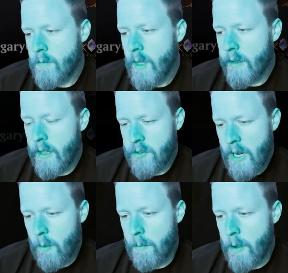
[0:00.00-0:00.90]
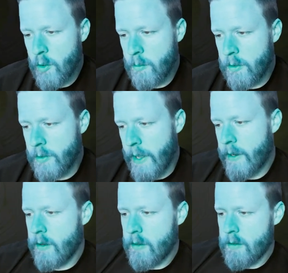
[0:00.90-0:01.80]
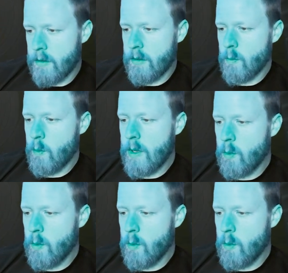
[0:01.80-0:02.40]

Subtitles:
against our mono blue deck. We